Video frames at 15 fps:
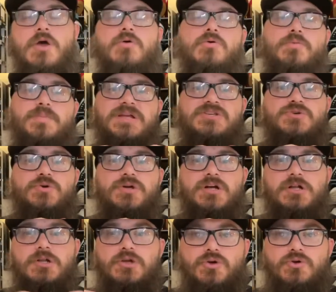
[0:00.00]
would be to
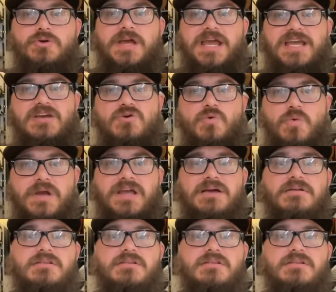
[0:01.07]
include a quick